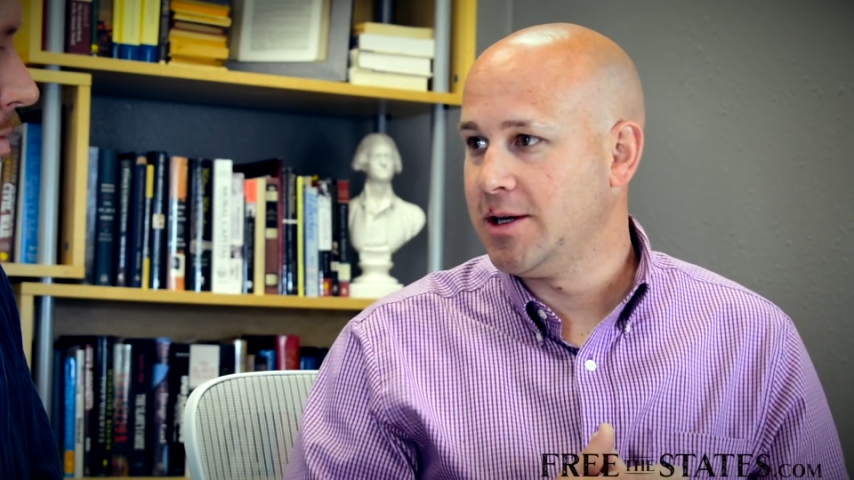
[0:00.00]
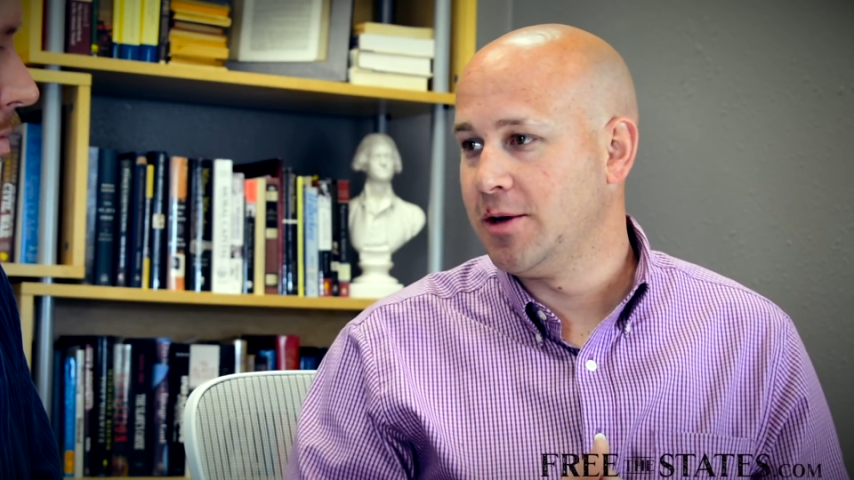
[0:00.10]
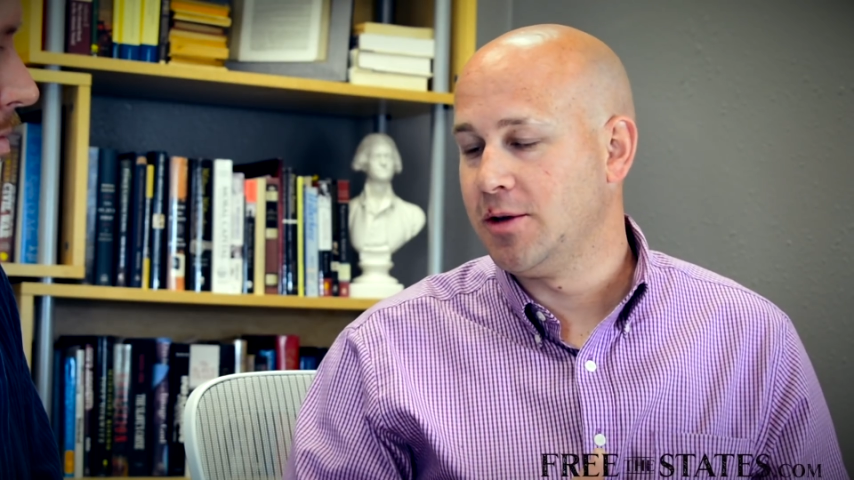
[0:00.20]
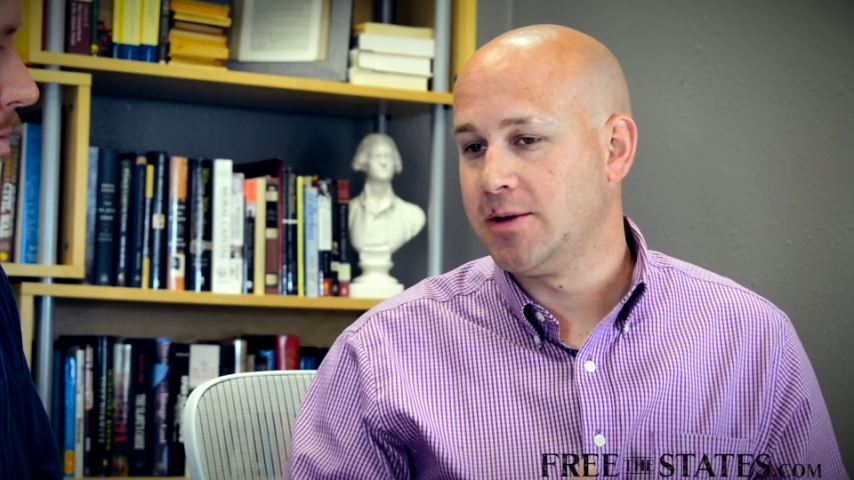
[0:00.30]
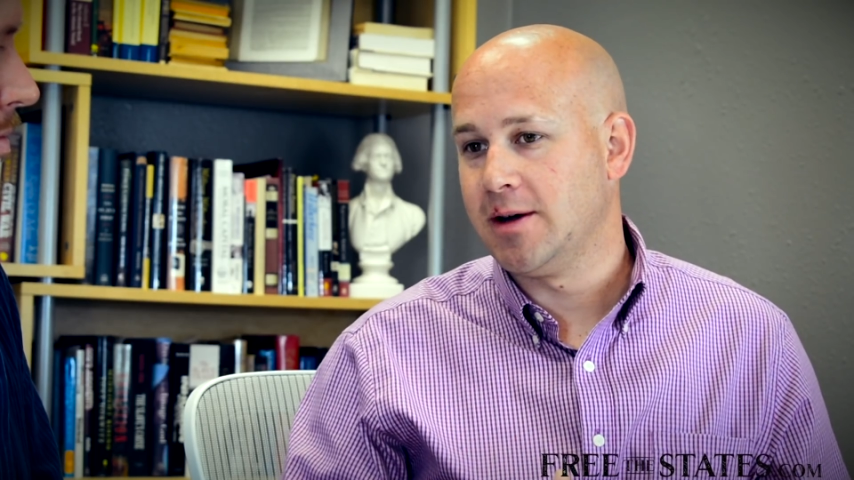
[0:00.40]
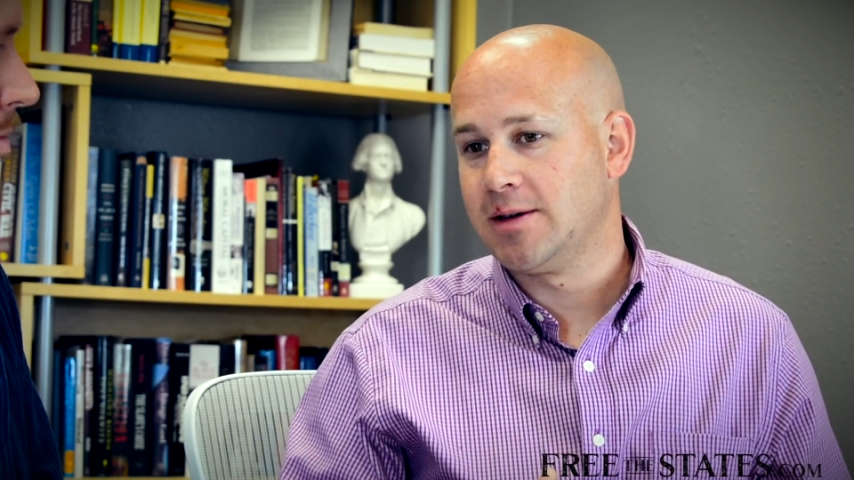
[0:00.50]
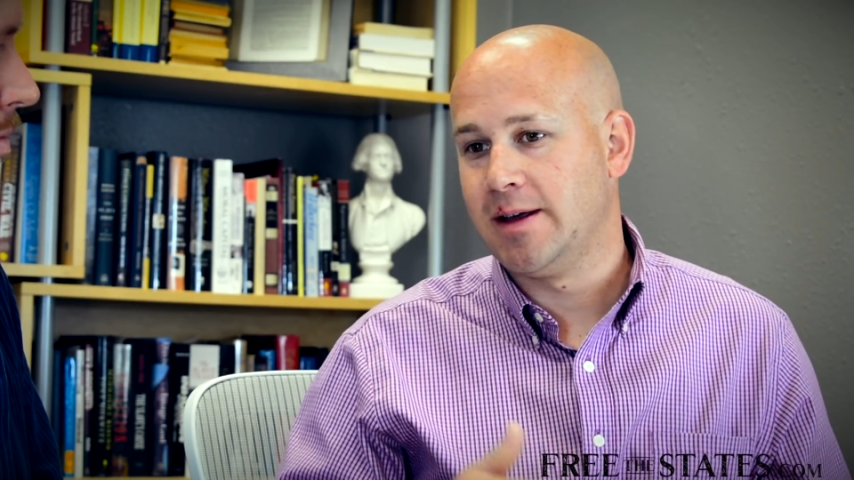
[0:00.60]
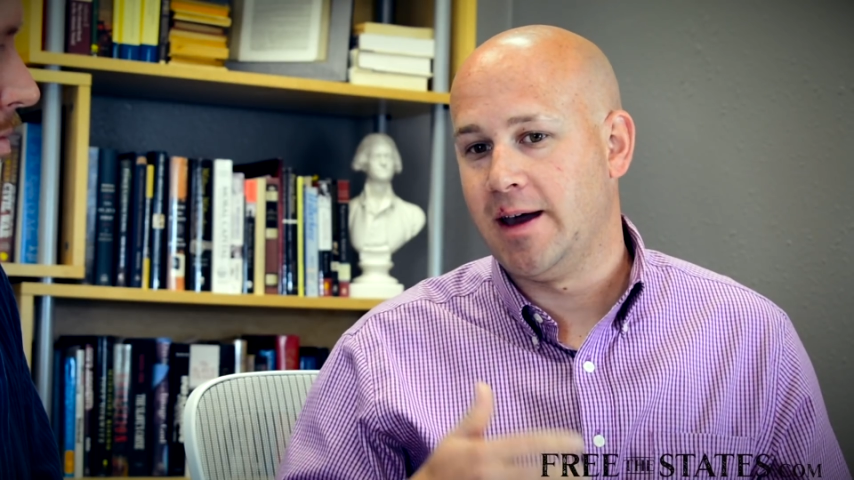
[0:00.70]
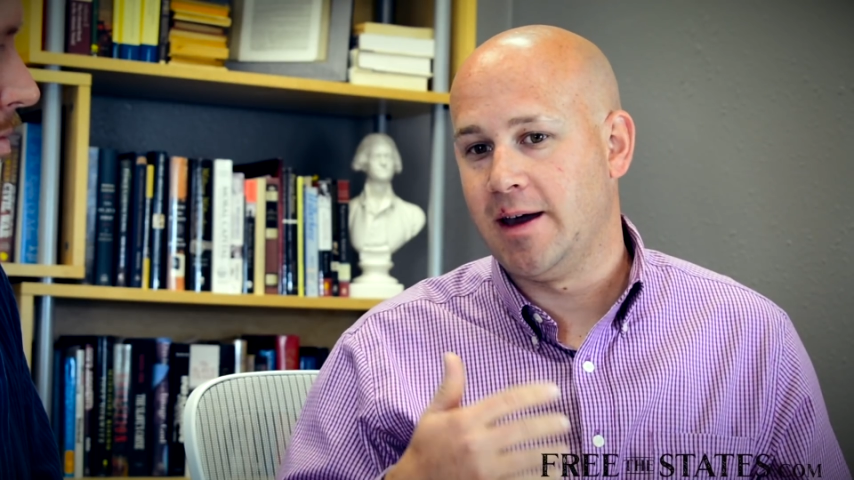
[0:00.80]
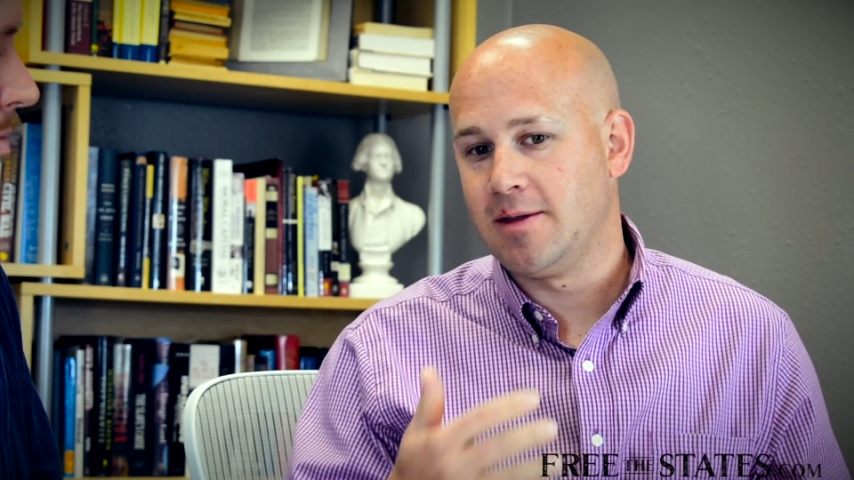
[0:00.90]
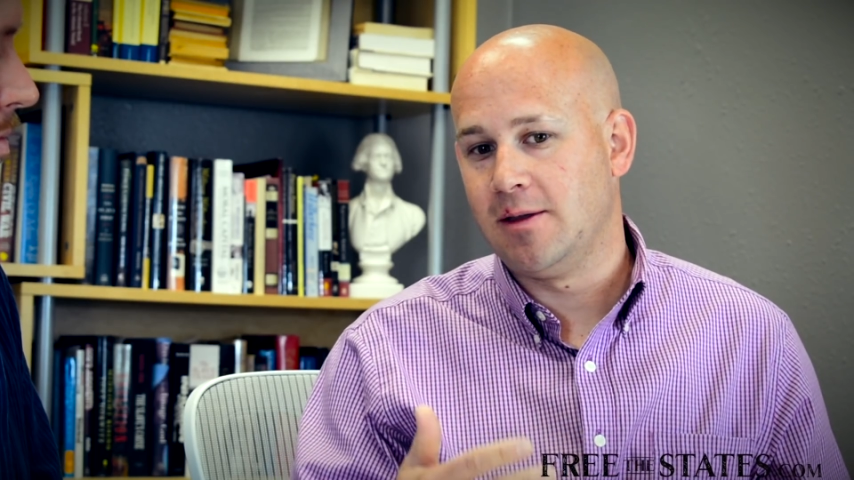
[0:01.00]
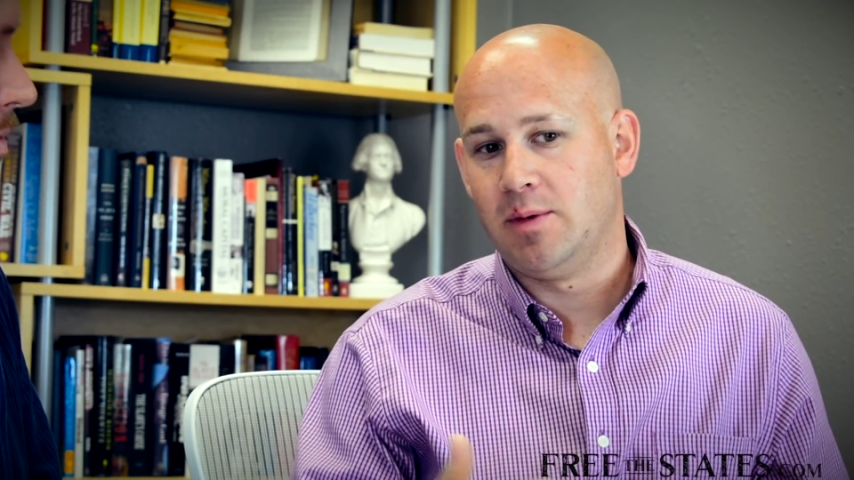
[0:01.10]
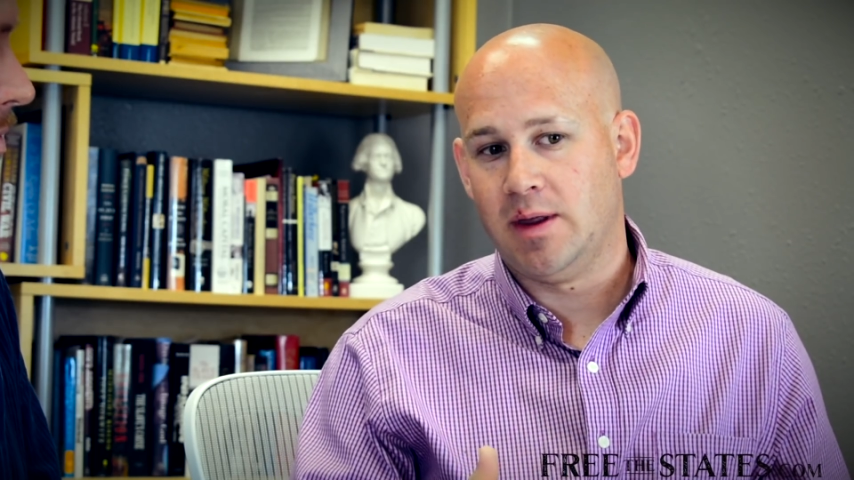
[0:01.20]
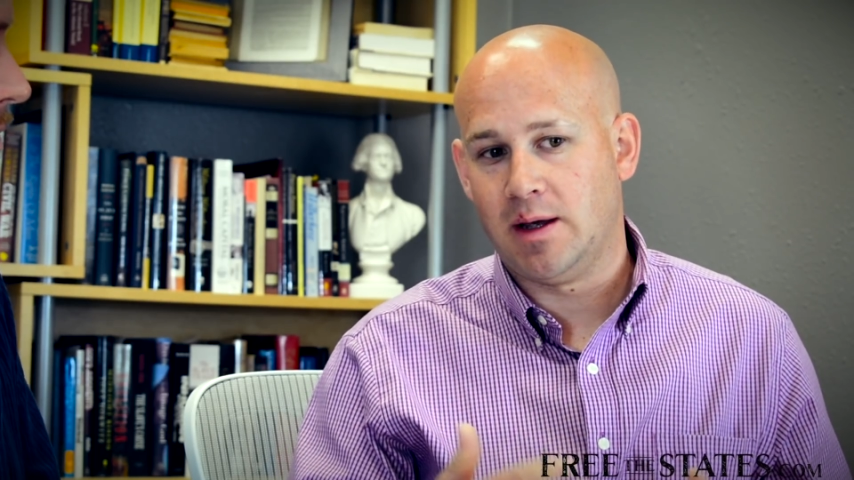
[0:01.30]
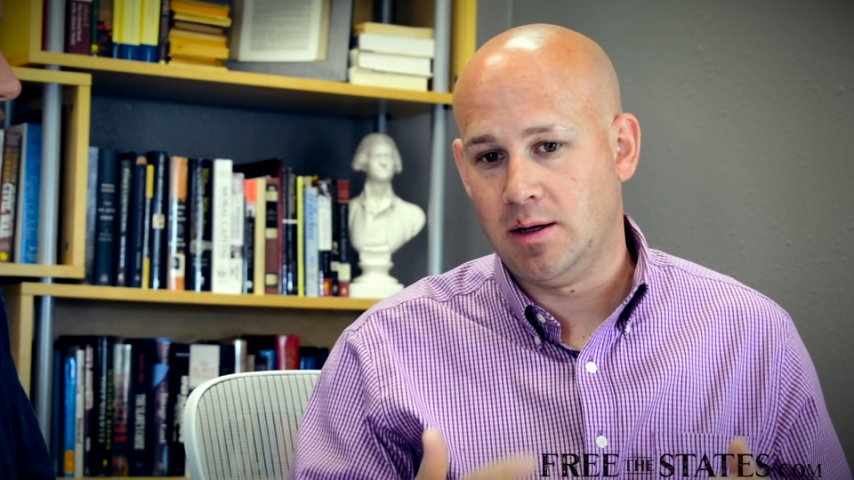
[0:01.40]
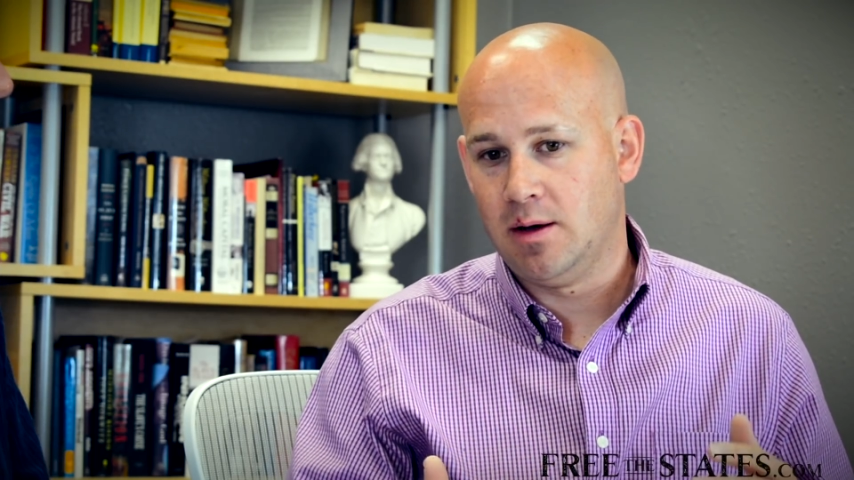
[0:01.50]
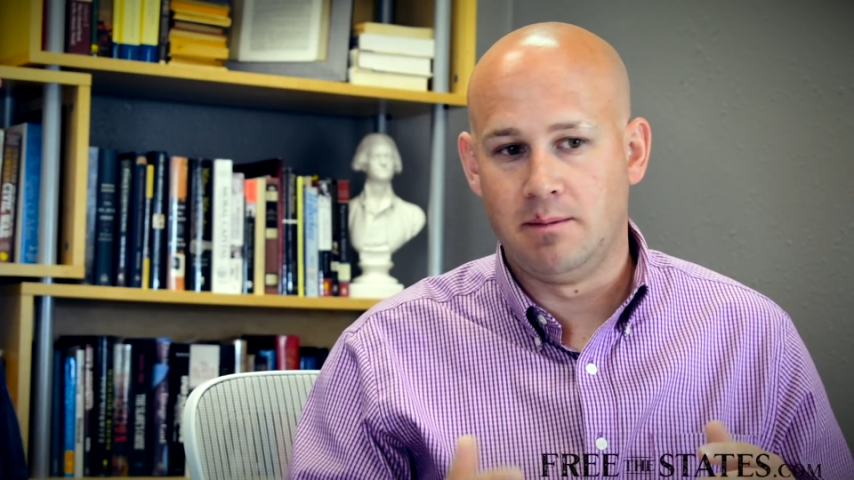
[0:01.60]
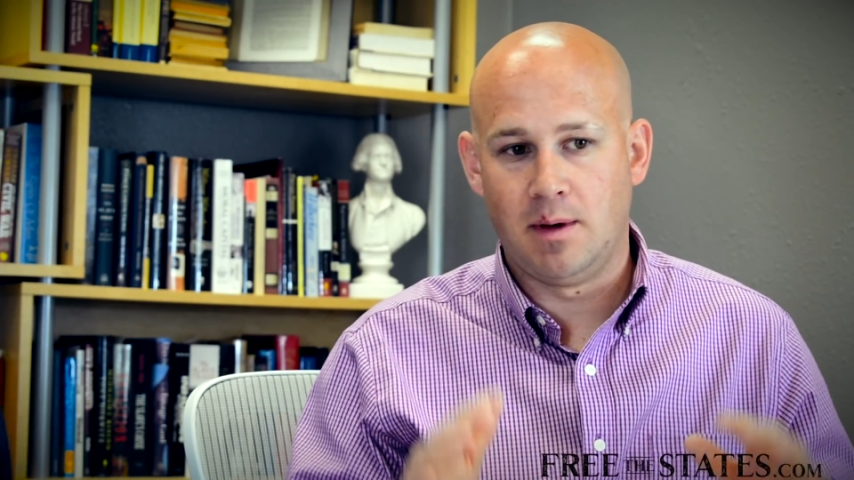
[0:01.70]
You'll talk to guys and they'll be like, "No,